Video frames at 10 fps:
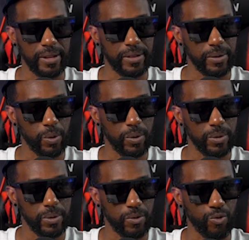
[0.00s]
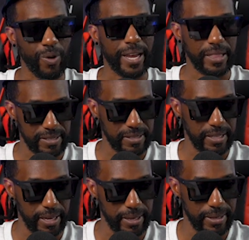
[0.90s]
it
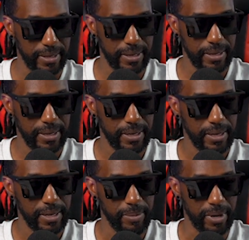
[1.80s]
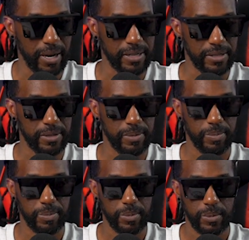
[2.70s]
recklessly. Because
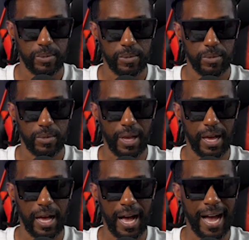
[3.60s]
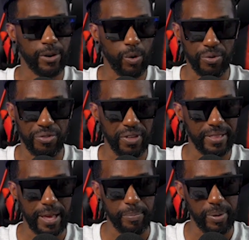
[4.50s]
I don't
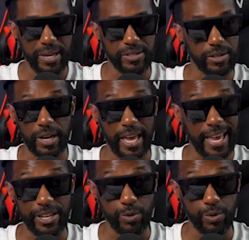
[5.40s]
think that Pete is going to age